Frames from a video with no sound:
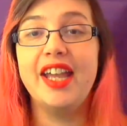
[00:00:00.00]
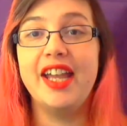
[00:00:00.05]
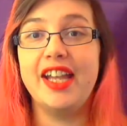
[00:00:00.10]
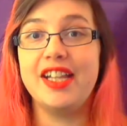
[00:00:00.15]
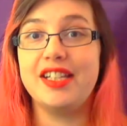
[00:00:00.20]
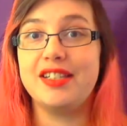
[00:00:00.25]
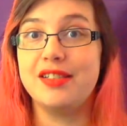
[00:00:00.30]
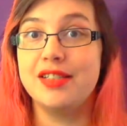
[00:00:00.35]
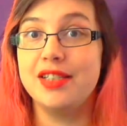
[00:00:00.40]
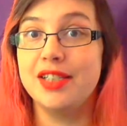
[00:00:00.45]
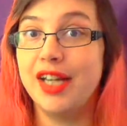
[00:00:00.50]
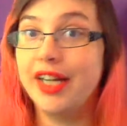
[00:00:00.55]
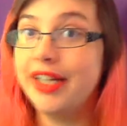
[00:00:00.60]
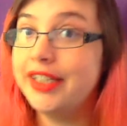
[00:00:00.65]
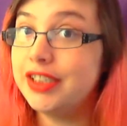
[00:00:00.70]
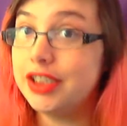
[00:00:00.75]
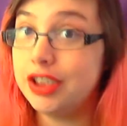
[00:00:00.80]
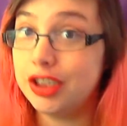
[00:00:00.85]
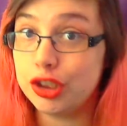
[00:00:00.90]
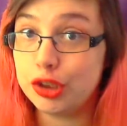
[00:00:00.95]
It's
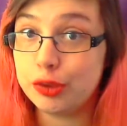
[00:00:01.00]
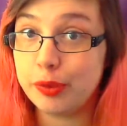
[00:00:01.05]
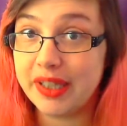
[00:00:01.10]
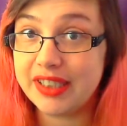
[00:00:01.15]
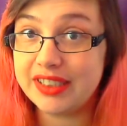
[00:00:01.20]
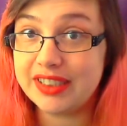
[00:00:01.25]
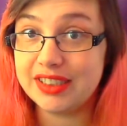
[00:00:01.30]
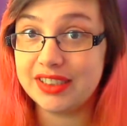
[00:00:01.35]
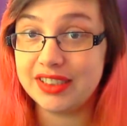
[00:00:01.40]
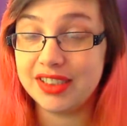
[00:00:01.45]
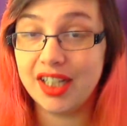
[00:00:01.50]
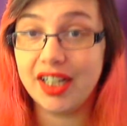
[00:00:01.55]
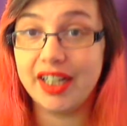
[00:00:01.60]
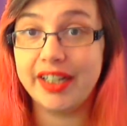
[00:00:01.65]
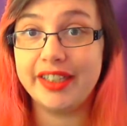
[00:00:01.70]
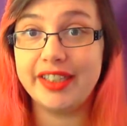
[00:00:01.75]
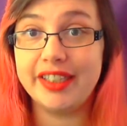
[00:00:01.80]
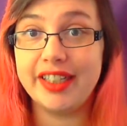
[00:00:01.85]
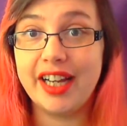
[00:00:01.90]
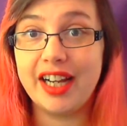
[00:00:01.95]

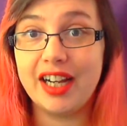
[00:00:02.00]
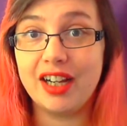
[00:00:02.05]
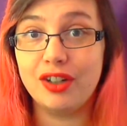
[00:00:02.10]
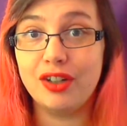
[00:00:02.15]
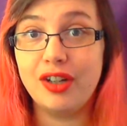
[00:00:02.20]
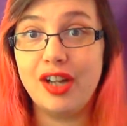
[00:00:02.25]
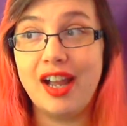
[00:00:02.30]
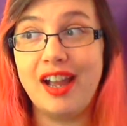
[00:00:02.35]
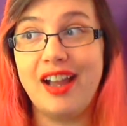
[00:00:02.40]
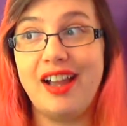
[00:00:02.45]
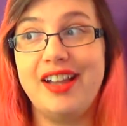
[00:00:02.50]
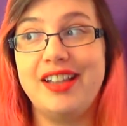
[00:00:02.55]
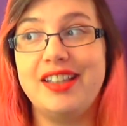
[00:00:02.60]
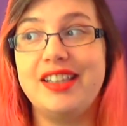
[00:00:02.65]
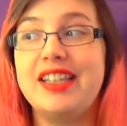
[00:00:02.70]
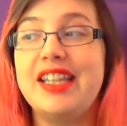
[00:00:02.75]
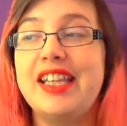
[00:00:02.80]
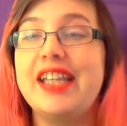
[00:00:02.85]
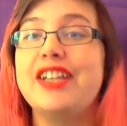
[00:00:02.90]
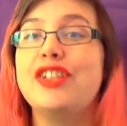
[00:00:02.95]
1929 now,
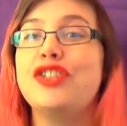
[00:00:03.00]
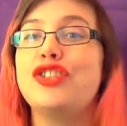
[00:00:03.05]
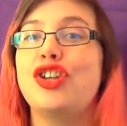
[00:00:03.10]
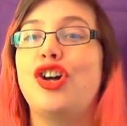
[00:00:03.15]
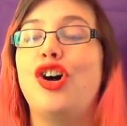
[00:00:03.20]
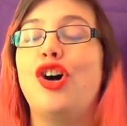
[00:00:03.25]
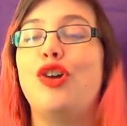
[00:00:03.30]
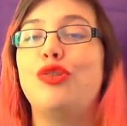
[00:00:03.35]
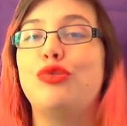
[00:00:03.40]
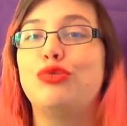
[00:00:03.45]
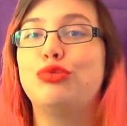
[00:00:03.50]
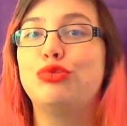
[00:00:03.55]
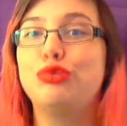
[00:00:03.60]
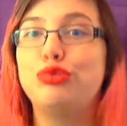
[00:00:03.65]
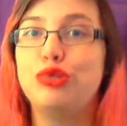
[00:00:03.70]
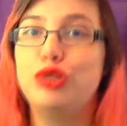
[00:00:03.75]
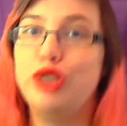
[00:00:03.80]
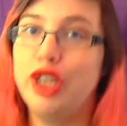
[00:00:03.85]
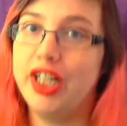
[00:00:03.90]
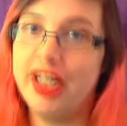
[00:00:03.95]
and things are
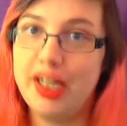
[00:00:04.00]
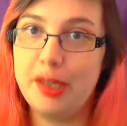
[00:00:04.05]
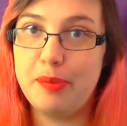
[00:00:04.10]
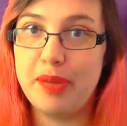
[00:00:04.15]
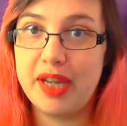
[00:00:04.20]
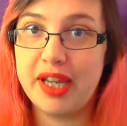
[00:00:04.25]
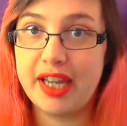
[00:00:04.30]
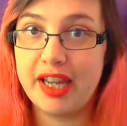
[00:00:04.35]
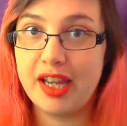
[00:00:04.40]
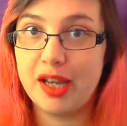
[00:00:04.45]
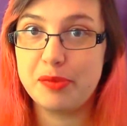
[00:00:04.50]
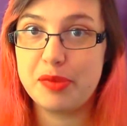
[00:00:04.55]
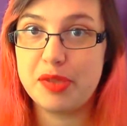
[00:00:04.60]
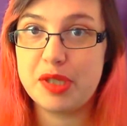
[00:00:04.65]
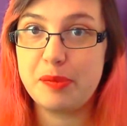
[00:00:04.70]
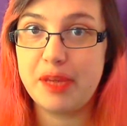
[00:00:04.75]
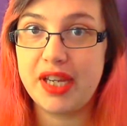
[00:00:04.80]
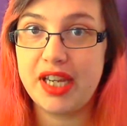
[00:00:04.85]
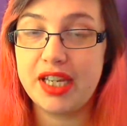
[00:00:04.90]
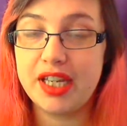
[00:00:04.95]
really picking up
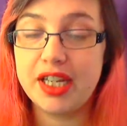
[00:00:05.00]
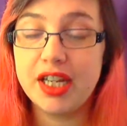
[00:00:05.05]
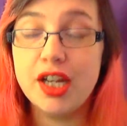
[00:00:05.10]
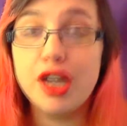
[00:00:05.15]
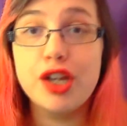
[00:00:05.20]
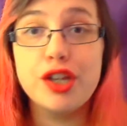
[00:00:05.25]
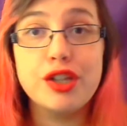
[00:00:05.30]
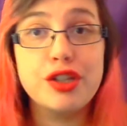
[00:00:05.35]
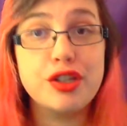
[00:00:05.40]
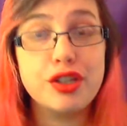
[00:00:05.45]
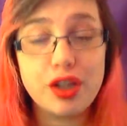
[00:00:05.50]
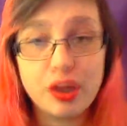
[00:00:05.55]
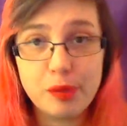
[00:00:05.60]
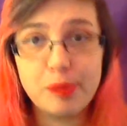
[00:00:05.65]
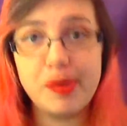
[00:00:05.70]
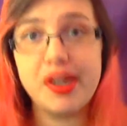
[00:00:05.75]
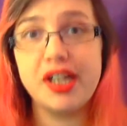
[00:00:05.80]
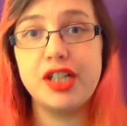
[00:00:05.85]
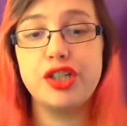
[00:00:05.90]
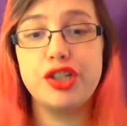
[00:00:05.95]
speed. So
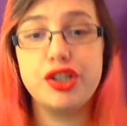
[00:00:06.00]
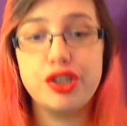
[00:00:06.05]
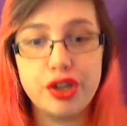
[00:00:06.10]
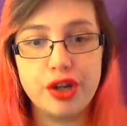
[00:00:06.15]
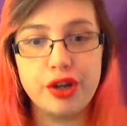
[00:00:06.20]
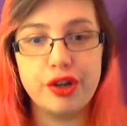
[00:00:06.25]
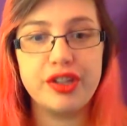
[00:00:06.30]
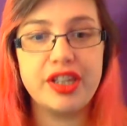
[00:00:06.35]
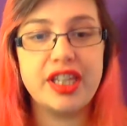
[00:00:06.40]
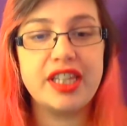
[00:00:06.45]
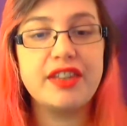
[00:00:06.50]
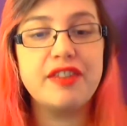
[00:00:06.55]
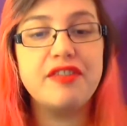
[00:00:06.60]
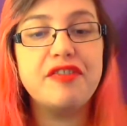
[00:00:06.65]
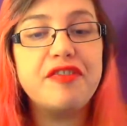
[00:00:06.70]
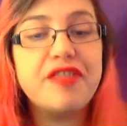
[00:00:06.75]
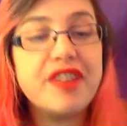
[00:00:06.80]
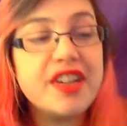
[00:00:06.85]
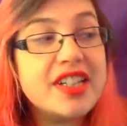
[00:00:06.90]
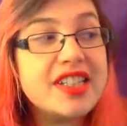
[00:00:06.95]
much so that the
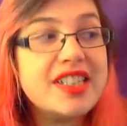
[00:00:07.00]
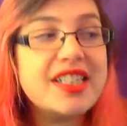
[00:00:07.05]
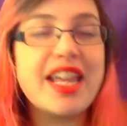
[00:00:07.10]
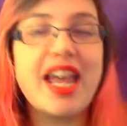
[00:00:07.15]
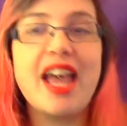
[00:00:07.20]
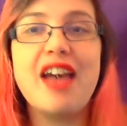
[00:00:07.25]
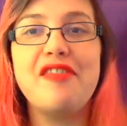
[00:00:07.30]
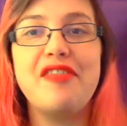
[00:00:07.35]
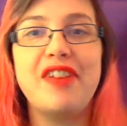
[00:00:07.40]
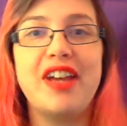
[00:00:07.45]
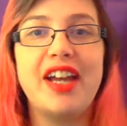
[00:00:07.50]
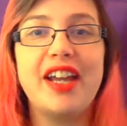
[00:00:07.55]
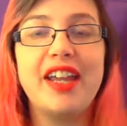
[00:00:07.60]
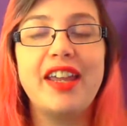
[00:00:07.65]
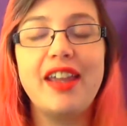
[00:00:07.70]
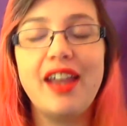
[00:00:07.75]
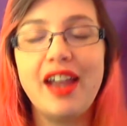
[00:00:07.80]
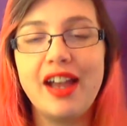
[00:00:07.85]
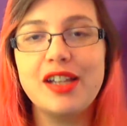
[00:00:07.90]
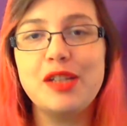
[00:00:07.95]
first ever
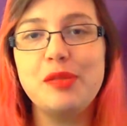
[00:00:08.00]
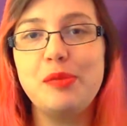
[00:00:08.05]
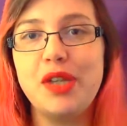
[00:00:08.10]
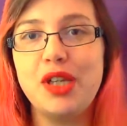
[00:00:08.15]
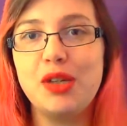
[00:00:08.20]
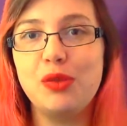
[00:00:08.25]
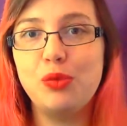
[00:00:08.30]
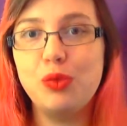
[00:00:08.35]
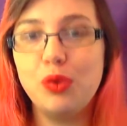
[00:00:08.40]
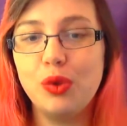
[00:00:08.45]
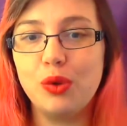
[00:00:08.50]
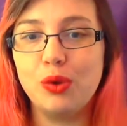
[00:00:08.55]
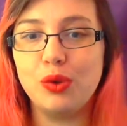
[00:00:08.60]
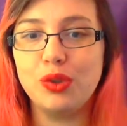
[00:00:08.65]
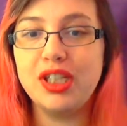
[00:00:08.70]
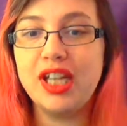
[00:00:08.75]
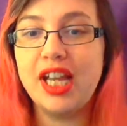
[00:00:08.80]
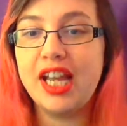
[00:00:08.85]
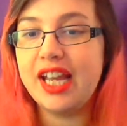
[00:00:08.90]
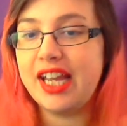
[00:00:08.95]
Academy
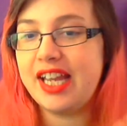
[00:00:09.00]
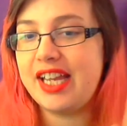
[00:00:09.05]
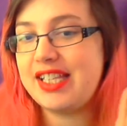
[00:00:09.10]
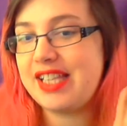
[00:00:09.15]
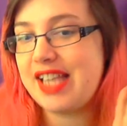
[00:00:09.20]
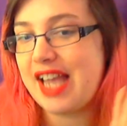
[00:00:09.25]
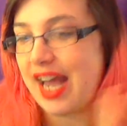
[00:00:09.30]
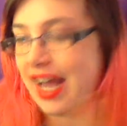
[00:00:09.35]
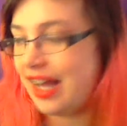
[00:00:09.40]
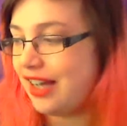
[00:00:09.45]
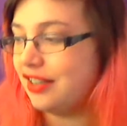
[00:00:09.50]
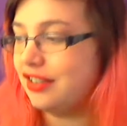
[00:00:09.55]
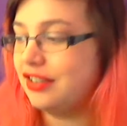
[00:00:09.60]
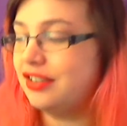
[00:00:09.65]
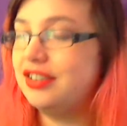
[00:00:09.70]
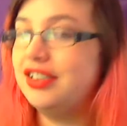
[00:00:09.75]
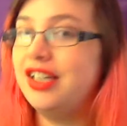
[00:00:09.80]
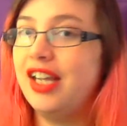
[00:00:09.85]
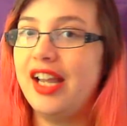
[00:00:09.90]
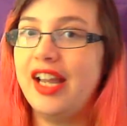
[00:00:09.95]
Award is
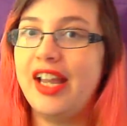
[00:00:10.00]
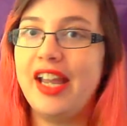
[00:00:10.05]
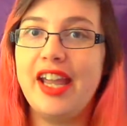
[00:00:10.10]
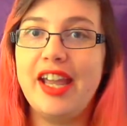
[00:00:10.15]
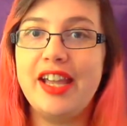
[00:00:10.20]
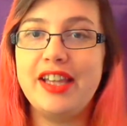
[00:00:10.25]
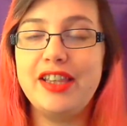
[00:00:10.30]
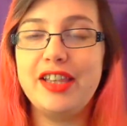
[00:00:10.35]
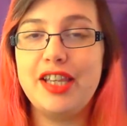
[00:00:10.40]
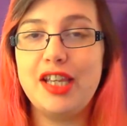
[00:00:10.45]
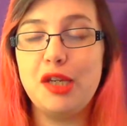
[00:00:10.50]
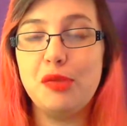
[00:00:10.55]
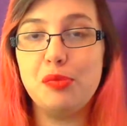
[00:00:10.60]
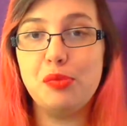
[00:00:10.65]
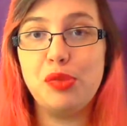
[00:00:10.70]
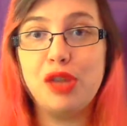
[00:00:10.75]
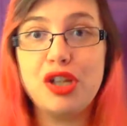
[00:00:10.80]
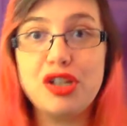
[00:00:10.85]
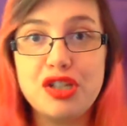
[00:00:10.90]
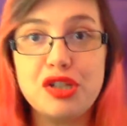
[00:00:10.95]
held in the
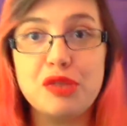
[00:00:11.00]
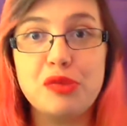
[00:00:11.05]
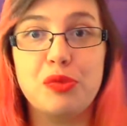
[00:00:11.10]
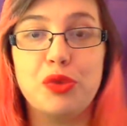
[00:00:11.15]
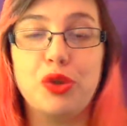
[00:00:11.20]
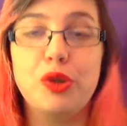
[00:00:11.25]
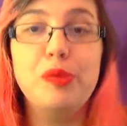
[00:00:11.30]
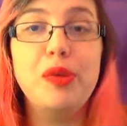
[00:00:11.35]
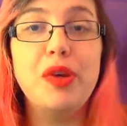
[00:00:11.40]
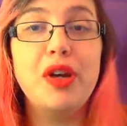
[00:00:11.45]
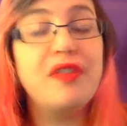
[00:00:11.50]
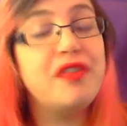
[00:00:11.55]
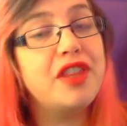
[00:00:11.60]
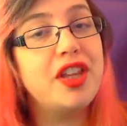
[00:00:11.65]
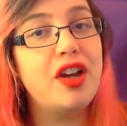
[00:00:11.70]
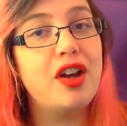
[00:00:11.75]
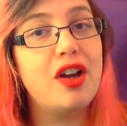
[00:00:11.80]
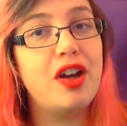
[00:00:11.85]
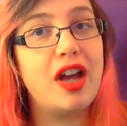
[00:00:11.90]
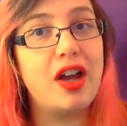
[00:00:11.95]
Blossom Room of
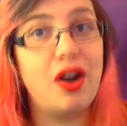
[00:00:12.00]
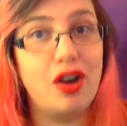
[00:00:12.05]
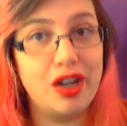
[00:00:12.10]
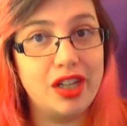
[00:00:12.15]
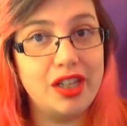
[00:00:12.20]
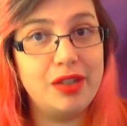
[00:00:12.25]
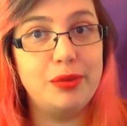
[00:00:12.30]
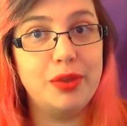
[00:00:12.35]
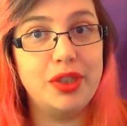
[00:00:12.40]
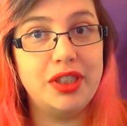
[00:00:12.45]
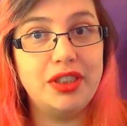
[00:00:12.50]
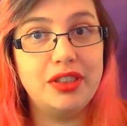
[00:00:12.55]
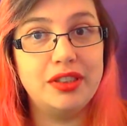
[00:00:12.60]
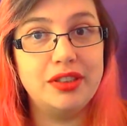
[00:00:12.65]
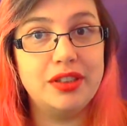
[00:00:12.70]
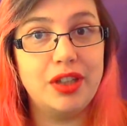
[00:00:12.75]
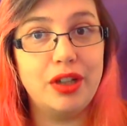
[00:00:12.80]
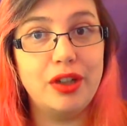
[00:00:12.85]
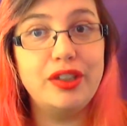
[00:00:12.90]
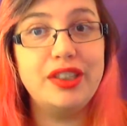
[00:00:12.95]
the Hollywood
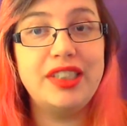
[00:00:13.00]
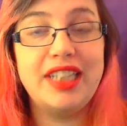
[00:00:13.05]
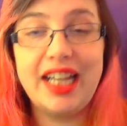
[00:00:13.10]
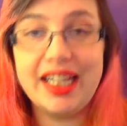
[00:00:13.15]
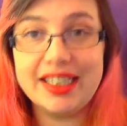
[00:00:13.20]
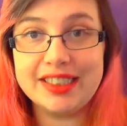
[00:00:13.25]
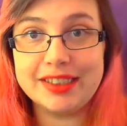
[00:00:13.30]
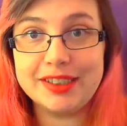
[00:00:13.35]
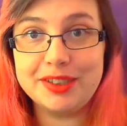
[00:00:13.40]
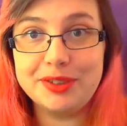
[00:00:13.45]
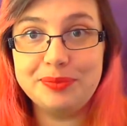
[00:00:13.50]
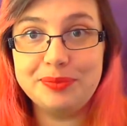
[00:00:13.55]
Hotel.